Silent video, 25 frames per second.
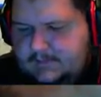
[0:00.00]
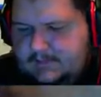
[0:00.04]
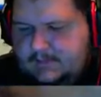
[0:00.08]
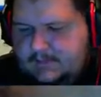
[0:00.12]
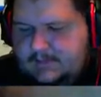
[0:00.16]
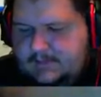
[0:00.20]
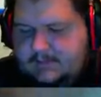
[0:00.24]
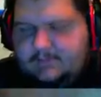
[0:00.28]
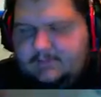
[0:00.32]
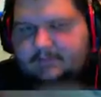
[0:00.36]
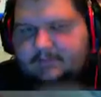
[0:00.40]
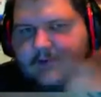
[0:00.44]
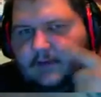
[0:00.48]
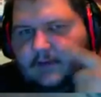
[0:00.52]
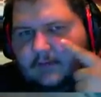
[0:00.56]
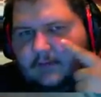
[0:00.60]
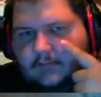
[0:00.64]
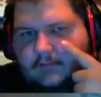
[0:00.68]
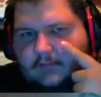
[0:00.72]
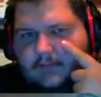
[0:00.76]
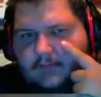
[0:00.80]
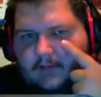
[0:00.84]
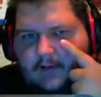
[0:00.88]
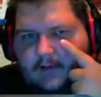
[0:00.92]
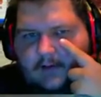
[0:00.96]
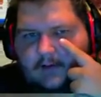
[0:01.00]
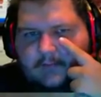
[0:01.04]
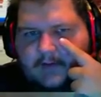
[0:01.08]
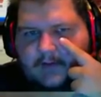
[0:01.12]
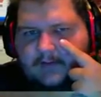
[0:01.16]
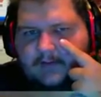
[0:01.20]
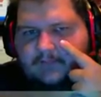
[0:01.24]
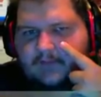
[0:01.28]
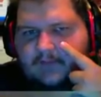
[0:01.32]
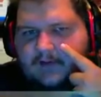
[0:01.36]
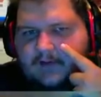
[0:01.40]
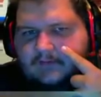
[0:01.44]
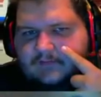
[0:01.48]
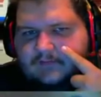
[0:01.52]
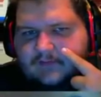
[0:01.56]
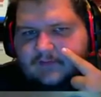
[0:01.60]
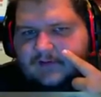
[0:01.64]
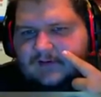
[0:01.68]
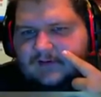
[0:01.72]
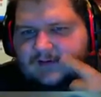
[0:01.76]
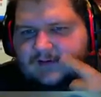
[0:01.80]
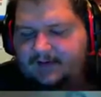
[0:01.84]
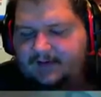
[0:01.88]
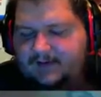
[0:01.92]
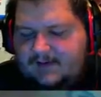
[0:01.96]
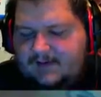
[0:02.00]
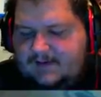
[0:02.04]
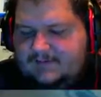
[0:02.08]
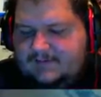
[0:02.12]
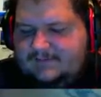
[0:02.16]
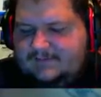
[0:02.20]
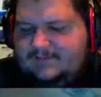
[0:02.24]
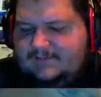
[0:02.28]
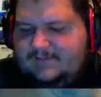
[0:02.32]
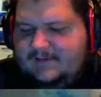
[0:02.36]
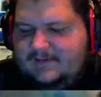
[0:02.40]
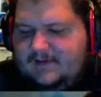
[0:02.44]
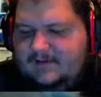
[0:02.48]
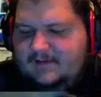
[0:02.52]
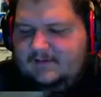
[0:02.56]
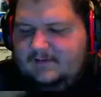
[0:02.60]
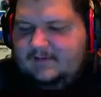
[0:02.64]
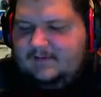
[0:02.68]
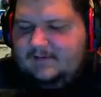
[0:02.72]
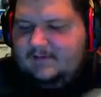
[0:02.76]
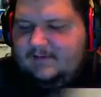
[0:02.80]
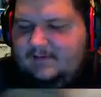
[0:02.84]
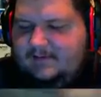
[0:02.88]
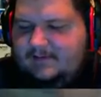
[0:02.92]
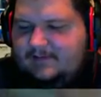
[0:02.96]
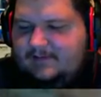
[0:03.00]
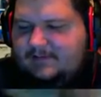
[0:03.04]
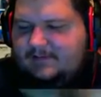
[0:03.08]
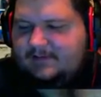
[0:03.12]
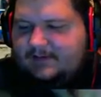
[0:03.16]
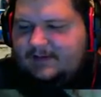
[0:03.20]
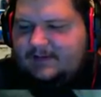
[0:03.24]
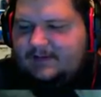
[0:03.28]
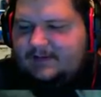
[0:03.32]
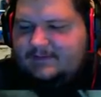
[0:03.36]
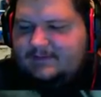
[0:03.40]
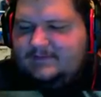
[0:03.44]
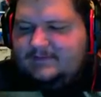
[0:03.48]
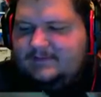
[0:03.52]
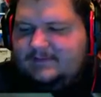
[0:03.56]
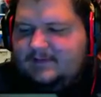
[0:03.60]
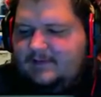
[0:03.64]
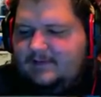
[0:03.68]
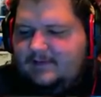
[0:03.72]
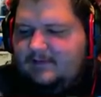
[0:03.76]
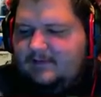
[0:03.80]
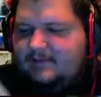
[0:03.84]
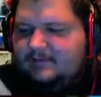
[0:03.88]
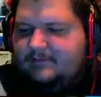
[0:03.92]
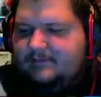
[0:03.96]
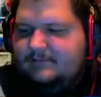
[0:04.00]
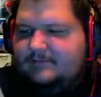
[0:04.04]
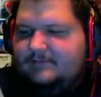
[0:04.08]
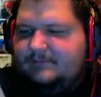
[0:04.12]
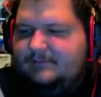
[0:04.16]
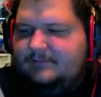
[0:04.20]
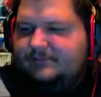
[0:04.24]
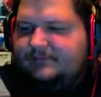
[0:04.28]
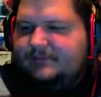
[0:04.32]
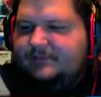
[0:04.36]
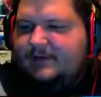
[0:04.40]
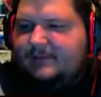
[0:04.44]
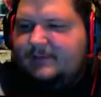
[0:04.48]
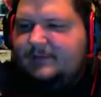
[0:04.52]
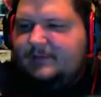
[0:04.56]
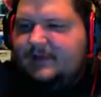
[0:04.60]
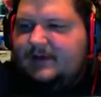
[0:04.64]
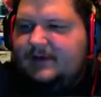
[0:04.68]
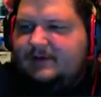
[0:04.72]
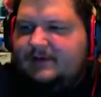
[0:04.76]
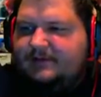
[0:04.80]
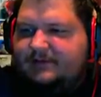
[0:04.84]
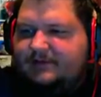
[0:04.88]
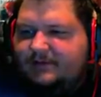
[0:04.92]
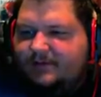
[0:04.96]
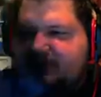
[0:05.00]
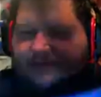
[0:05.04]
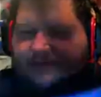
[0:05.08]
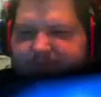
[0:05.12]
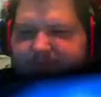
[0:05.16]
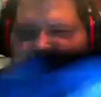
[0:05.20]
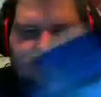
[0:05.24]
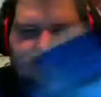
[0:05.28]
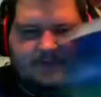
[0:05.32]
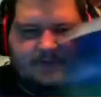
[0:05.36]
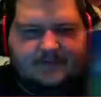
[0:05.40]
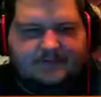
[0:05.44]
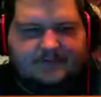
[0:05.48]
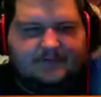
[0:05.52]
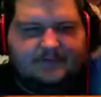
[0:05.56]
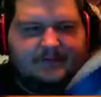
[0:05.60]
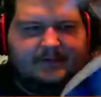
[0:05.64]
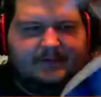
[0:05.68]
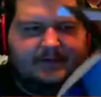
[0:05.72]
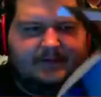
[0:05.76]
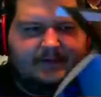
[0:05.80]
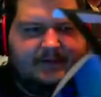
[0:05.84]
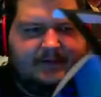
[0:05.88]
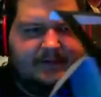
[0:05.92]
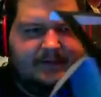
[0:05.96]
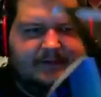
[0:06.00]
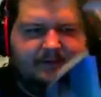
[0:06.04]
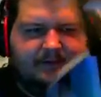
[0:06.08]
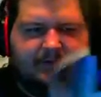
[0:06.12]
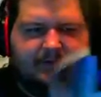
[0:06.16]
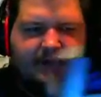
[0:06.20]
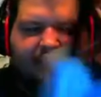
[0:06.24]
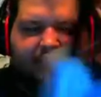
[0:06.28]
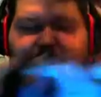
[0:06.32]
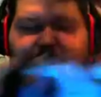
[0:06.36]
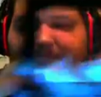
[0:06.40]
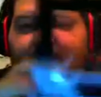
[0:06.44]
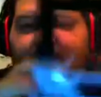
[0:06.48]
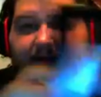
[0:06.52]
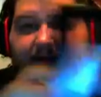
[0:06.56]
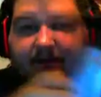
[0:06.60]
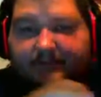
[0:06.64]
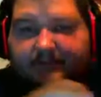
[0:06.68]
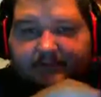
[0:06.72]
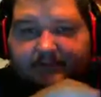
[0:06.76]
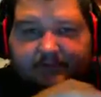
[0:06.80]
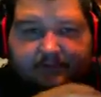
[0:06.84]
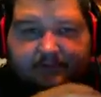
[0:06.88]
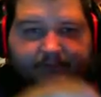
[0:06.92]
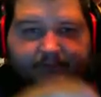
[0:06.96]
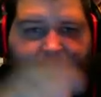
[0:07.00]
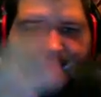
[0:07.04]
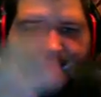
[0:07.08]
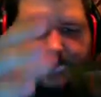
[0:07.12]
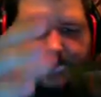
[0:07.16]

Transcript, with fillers: so on my face right here, I got stung. I got stung a couple hours ago, so my face is swollen